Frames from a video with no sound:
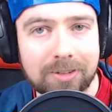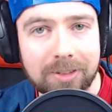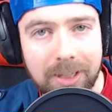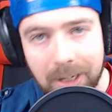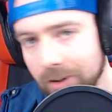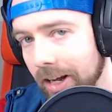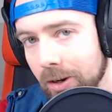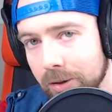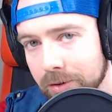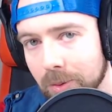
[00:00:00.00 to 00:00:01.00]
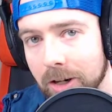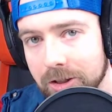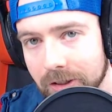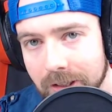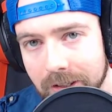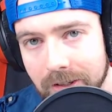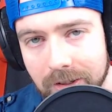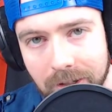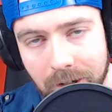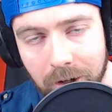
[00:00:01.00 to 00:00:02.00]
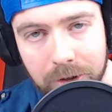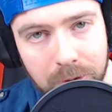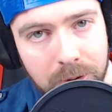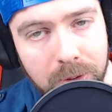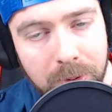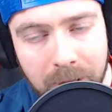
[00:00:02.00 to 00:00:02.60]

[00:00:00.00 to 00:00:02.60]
here now if you're watching this on YouTube.